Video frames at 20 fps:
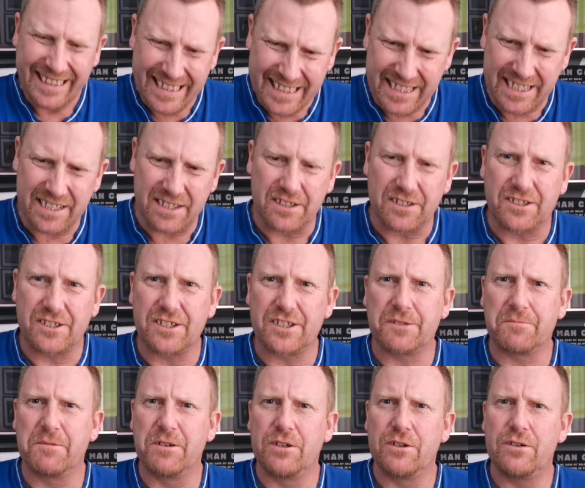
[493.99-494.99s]
This isn't so
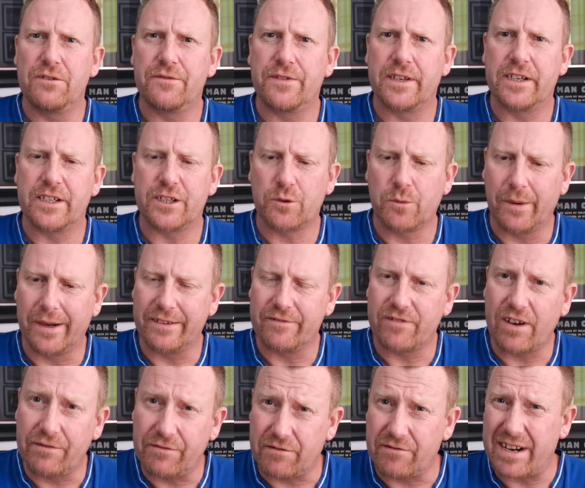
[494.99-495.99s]
smooth, it's
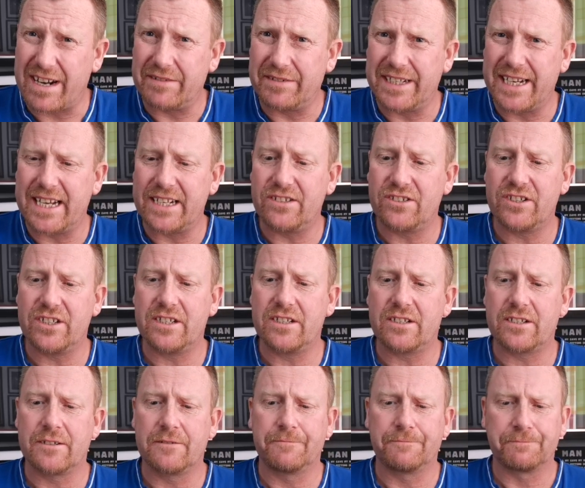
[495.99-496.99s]
quite rough around the
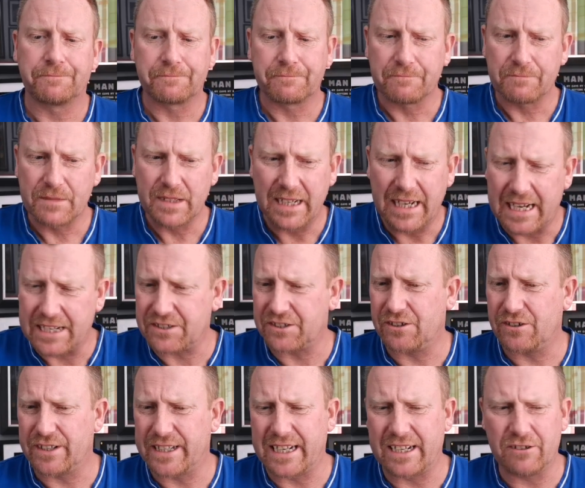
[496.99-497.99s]
edges.
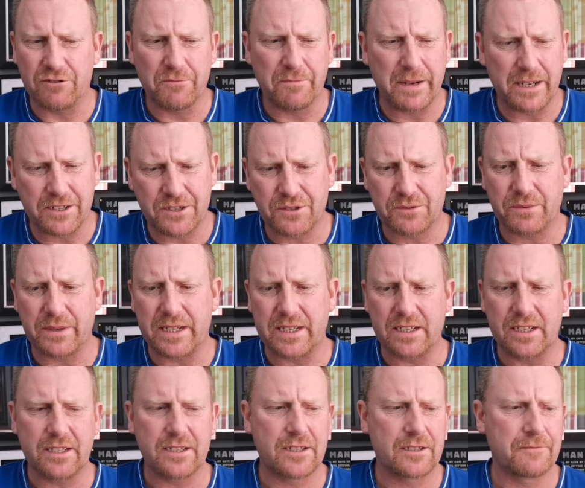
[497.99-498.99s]
Hasn't got that little bit of
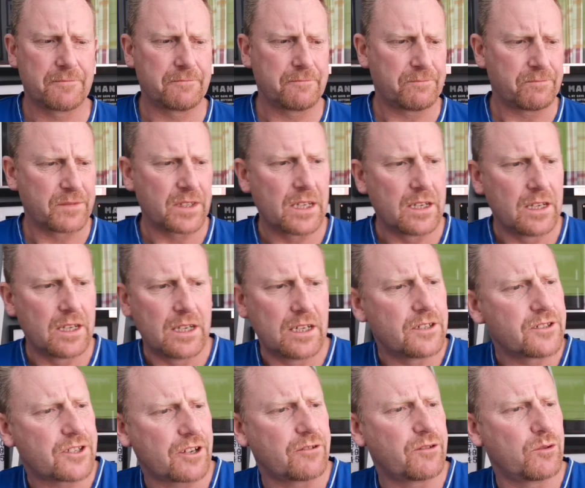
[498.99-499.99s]
sweetness.
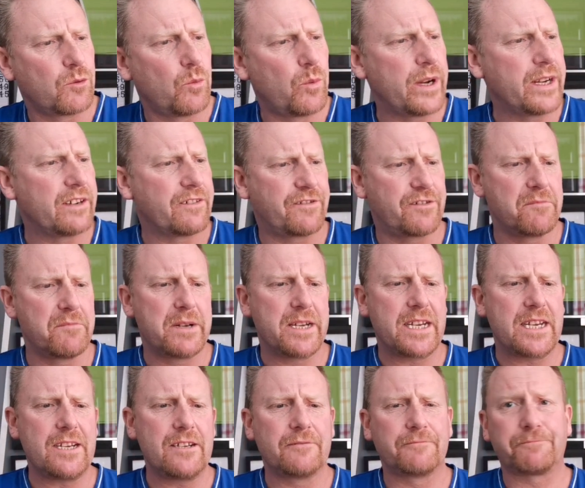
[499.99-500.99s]
So the winner for
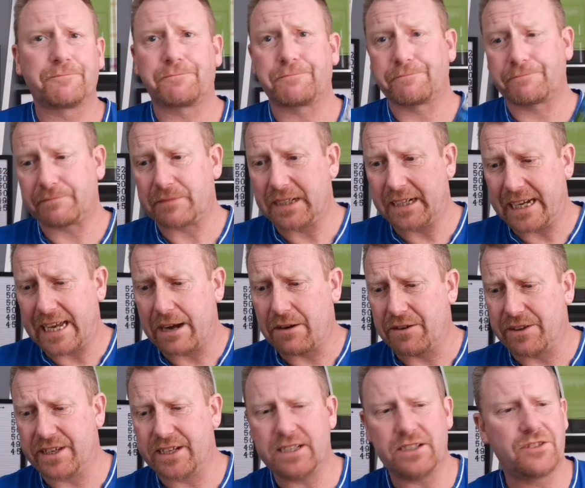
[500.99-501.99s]
me
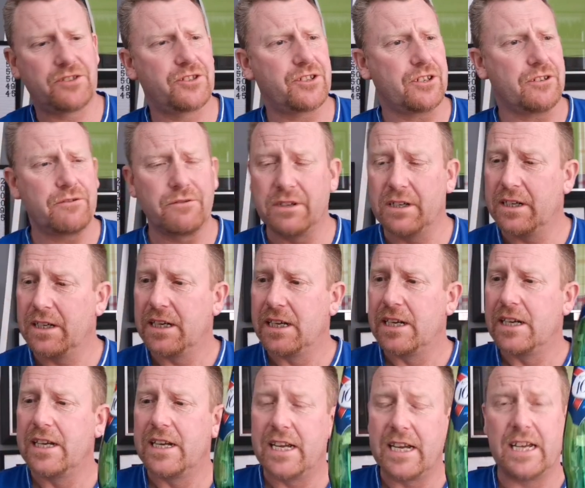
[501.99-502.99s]
out of these two
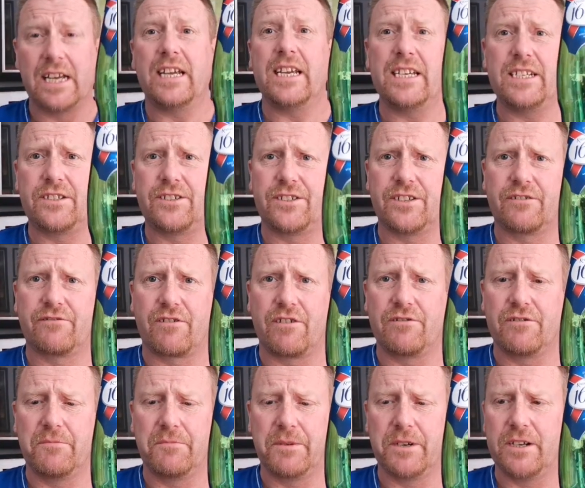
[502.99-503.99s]
is the
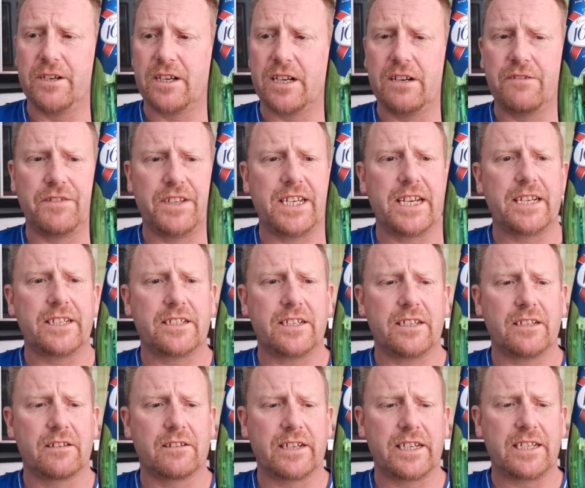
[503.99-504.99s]
Kronenbourg over the
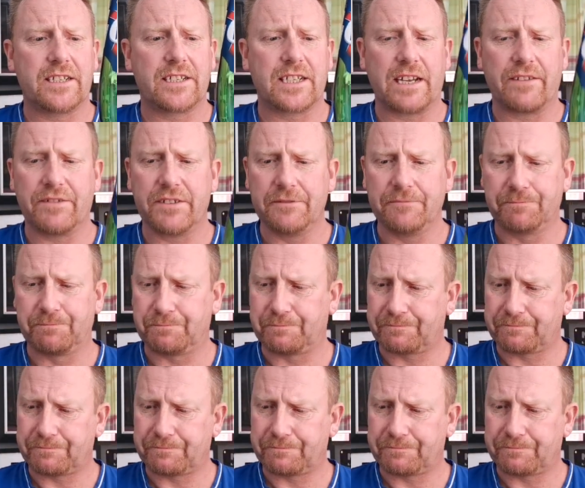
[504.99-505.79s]
1897.